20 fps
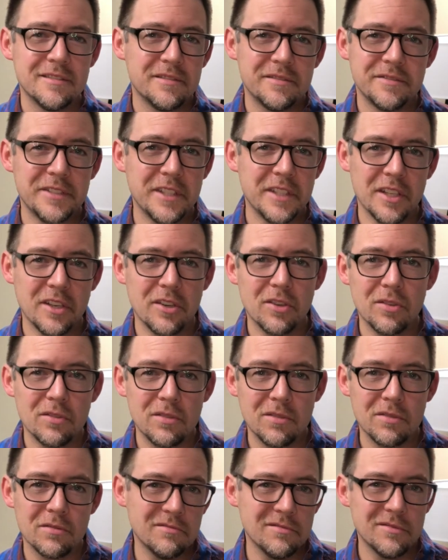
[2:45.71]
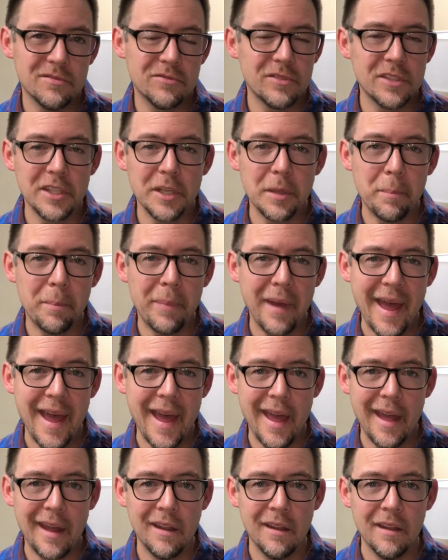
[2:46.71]
feeling really
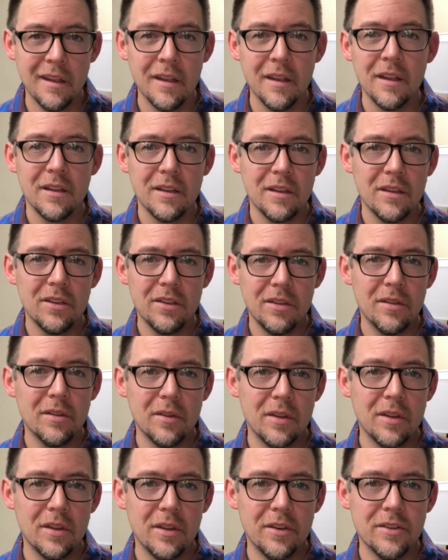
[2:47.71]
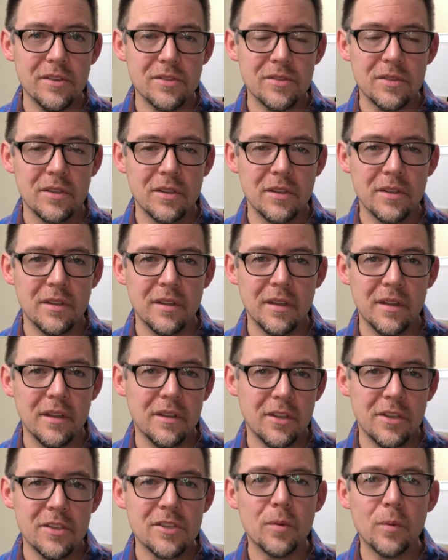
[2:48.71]
bad. There's
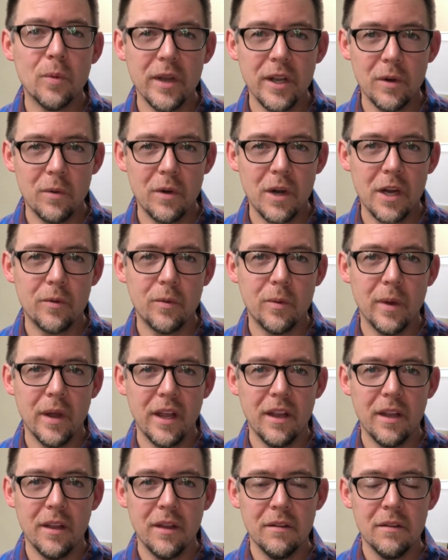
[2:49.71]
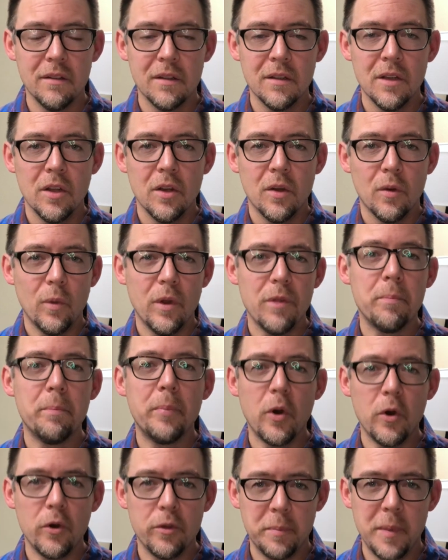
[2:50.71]
a way to walk away with
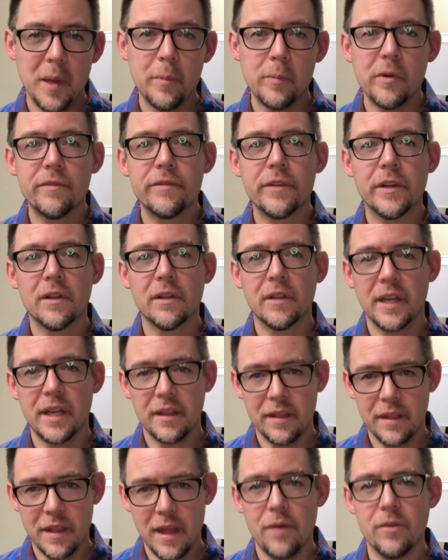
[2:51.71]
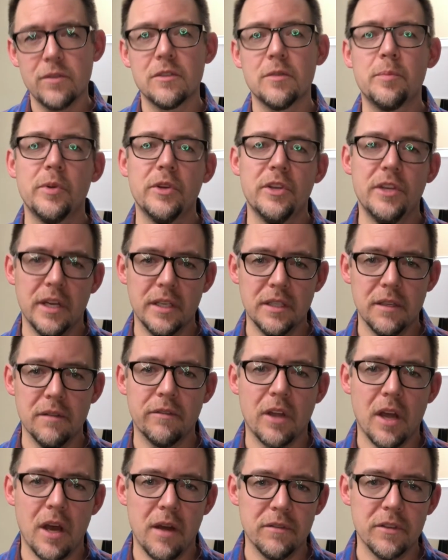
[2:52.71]
both people feeling like that was a productive
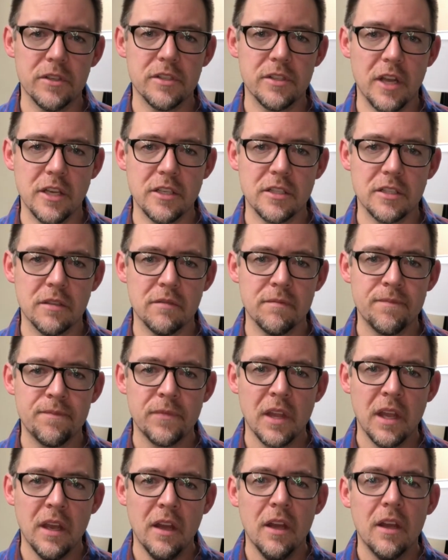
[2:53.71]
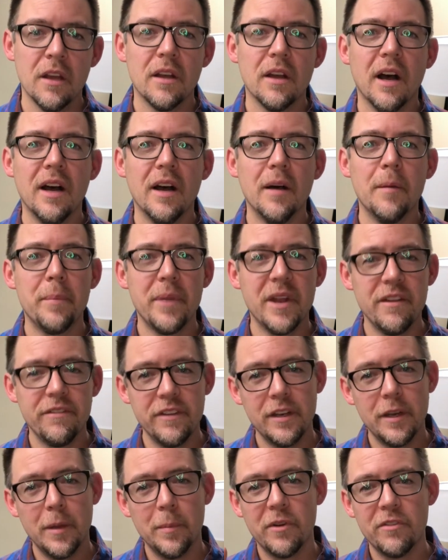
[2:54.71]
conversation.
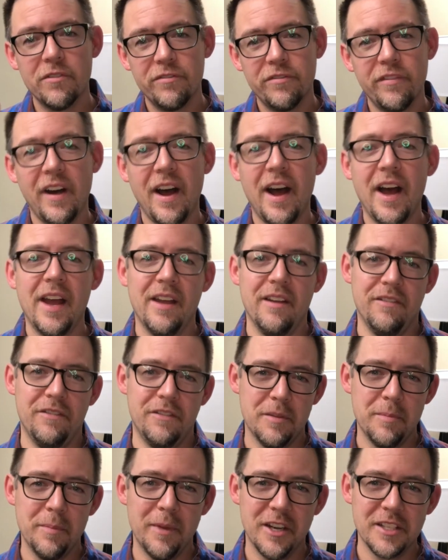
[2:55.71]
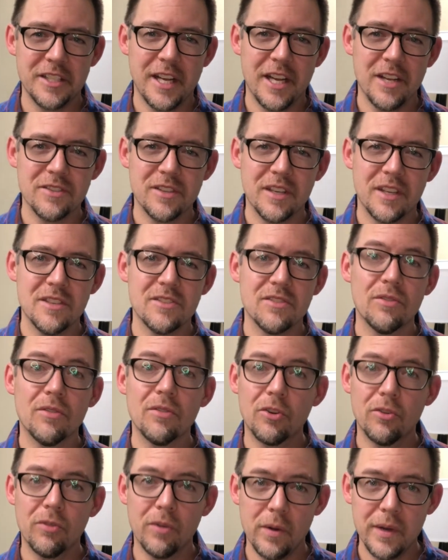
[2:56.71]
Benefit number 5 to marriage counseling is
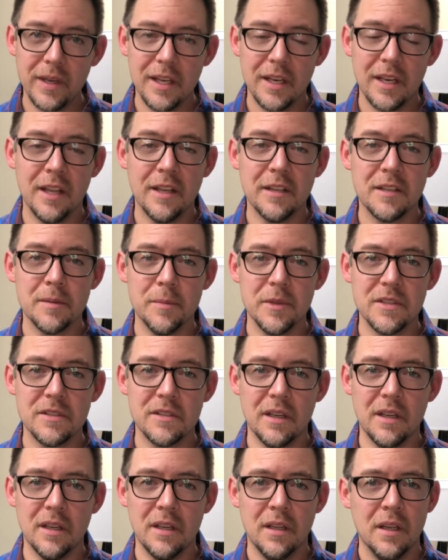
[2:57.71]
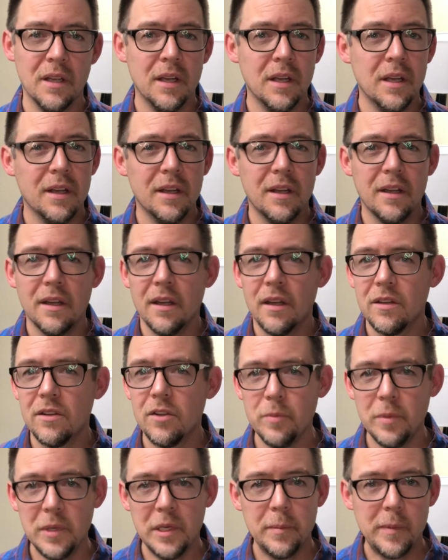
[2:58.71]
growing in intimacy. Too
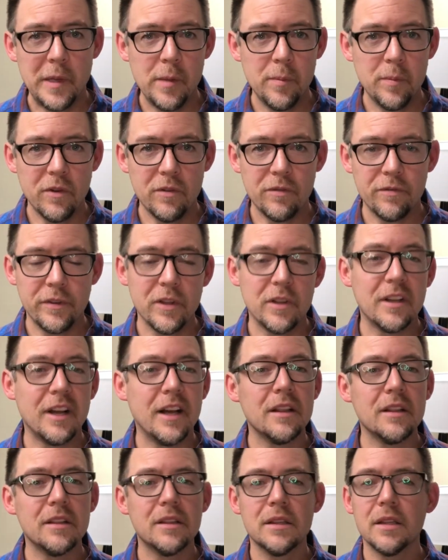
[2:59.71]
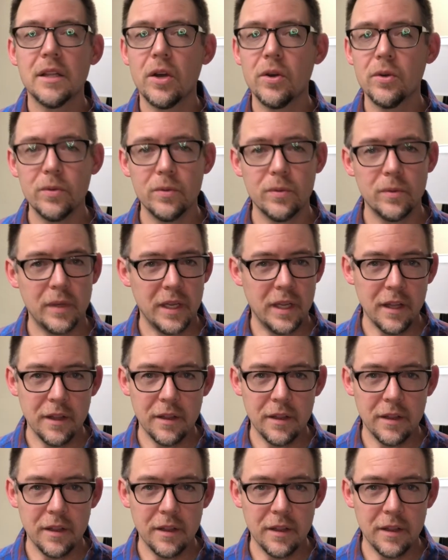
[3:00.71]
many people feel alone in